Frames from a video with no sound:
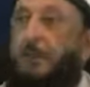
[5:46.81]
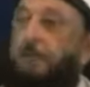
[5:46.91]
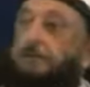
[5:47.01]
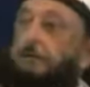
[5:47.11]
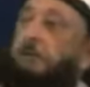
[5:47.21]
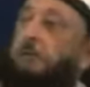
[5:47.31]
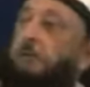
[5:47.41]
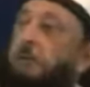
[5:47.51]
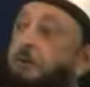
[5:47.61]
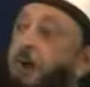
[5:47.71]
And if you go
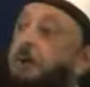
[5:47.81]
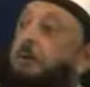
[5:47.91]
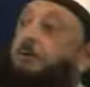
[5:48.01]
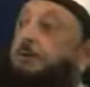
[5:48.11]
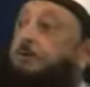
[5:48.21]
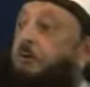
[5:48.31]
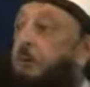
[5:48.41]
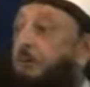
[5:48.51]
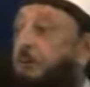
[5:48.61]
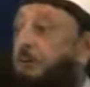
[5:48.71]
to McDonald's, you see
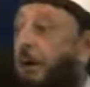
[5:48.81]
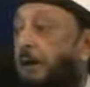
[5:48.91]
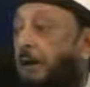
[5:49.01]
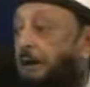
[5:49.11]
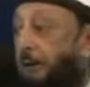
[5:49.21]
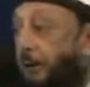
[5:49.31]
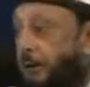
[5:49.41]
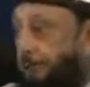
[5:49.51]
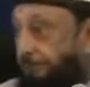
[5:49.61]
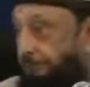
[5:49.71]
them with a tie as
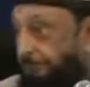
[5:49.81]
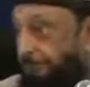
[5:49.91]
well.